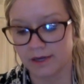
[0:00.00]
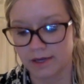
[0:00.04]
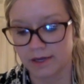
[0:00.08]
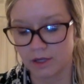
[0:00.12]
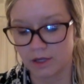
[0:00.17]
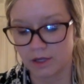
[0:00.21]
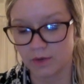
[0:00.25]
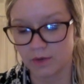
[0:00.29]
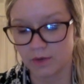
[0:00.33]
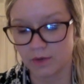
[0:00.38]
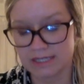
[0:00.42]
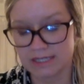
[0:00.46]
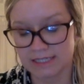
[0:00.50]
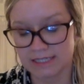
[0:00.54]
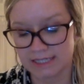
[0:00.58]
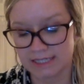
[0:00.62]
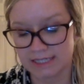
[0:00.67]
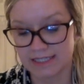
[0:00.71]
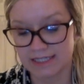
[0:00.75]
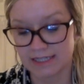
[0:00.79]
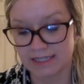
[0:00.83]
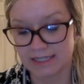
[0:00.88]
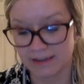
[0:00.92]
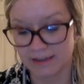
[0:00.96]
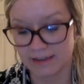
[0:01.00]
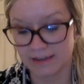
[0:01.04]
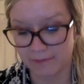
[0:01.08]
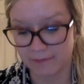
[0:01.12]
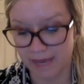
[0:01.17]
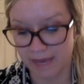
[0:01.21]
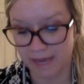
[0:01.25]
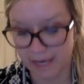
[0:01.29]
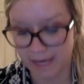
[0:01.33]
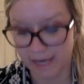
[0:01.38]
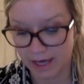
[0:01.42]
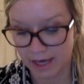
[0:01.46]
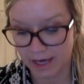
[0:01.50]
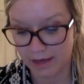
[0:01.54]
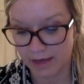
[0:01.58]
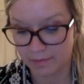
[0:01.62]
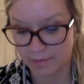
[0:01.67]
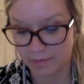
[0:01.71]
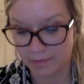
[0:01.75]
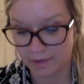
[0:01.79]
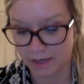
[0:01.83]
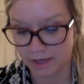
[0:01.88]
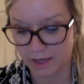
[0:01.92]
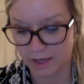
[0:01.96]
U.S. Latinas love makeup.
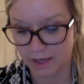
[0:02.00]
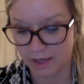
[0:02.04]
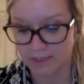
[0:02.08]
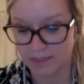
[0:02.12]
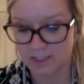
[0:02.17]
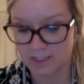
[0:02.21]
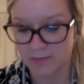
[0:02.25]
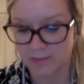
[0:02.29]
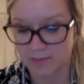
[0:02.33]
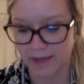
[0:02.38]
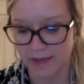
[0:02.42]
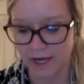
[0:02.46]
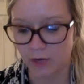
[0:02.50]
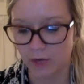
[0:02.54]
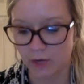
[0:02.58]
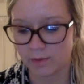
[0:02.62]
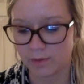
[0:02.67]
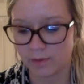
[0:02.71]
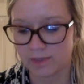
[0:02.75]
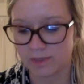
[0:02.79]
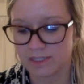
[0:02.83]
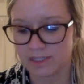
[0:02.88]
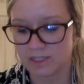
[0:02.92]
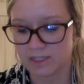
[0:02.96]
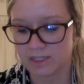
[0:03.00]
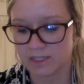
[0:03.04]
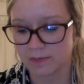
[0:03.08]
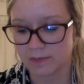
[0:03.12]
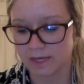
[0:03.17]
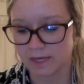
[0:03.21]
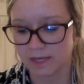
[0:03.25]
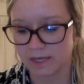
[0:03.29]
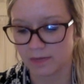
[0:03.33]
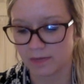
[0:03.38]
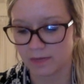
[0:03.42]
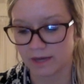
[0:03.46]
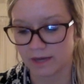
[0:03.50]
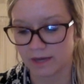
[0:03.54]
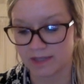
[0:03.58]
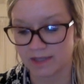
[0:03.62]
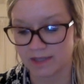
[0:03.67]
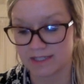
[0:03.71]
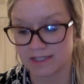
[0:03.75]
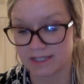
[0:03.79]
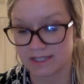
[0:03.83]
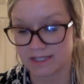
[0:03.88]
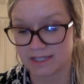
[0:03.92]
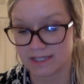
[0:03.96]
Hispanic women spend
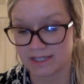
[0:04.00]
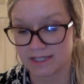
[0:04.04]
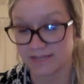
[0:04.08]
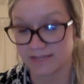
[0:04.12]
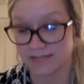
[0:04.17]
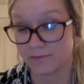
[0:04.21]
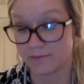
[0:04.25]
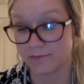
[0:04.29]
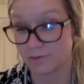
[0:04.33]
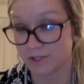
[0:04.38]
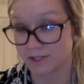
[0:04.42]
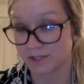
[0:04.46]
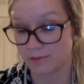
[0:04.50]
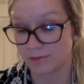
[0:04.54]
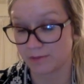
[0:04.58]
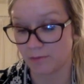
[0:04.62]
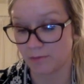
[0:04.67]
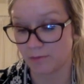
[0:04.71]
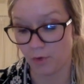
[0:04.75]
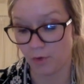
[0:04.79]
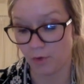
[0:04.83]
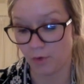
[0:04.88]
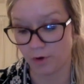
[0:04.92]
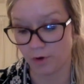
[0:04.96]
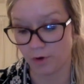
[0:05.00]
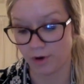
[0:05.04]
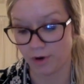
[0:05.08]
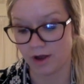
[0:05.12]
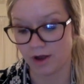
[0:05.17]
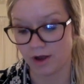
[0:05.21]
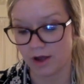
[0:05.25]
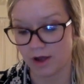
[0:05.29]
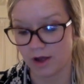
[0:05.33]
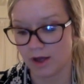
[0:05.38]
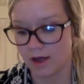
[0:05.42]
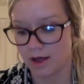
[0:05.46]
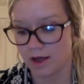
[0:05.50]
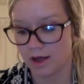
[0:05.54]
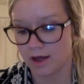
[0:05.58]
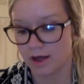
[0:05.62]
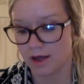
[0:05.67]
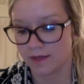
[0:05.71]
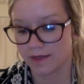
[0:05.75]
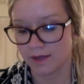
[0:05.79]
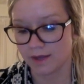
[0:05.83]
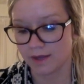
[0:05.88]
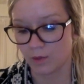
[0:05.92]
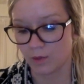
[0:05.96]
about 6 to 7% more
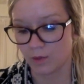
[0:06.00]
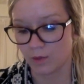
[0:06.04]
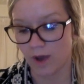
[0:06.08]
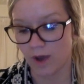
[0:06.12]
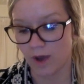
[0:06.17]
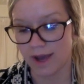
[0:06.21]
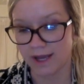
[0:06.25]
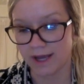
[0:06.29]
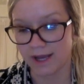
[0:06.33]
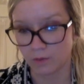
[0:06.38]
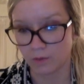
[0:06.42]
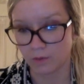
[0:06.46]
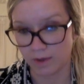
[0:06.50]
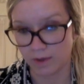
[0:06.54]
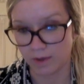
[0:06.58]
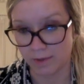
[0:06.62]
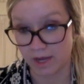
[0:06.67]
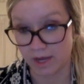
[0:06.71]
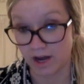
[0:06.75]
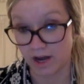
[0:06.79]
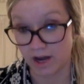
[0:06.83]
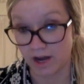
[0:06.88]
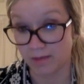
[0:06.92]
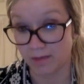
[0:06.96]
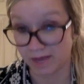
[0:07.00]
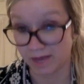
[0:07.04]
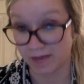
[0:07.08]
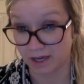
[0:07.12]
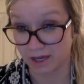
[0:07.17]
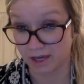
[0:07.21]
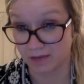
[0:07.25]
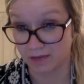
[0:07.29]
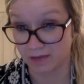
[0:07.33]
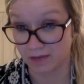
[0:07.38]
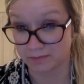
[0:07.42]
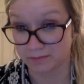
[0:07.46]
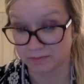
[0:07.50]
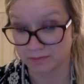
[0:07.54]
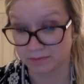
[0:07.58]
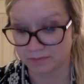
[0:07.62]
than white women on makeup.